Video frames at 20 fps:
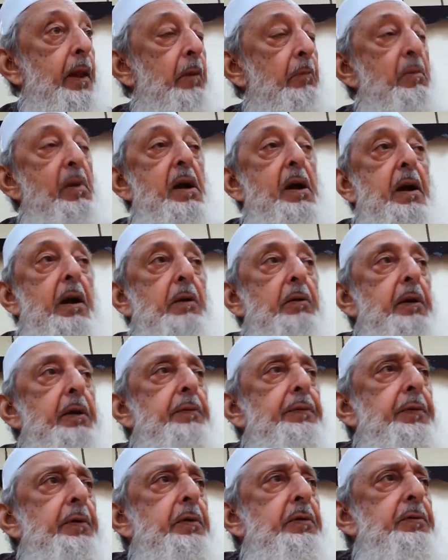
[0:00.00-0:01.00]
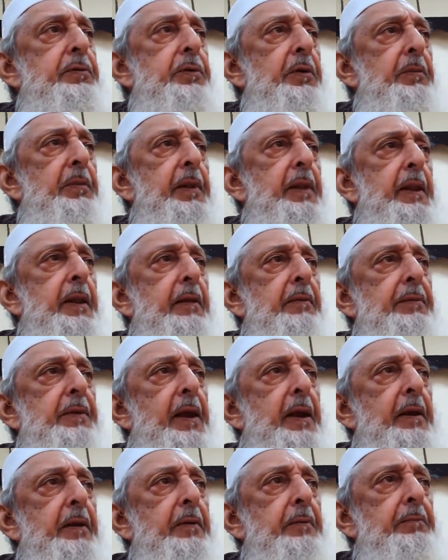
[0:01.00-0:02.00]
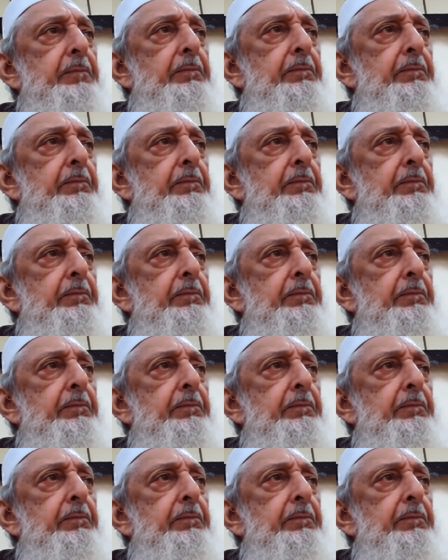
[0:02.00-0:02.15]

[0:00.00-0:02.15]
Mecca refused to believe that.